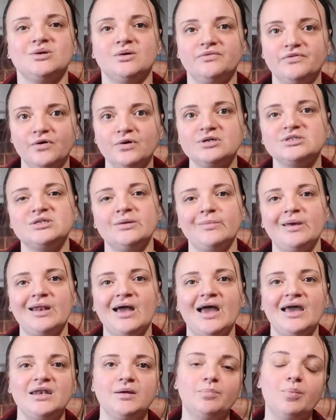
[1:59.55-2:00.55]
So of course that
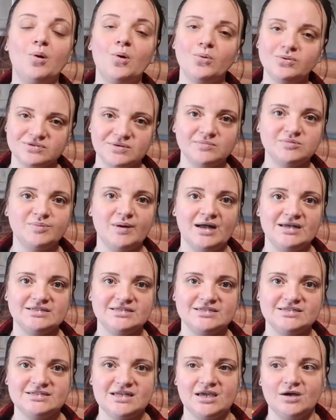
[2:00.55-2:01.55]
meant I had to pull some
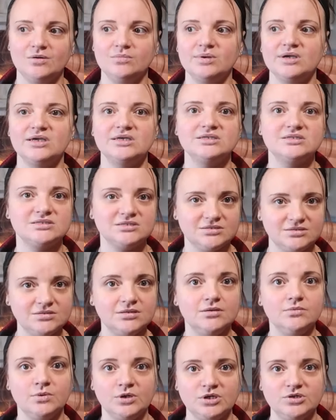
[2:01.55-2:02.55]
spices down because,
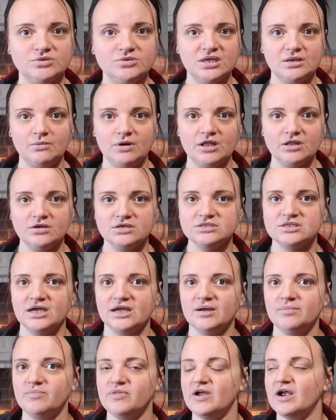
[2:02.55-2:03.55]
well, seen what it looks
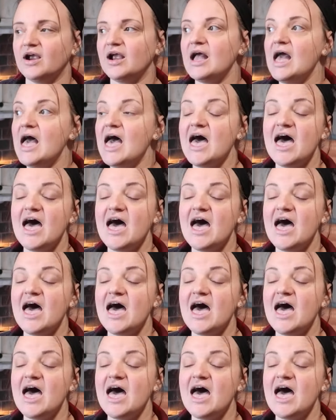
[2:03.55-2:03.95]
like up there.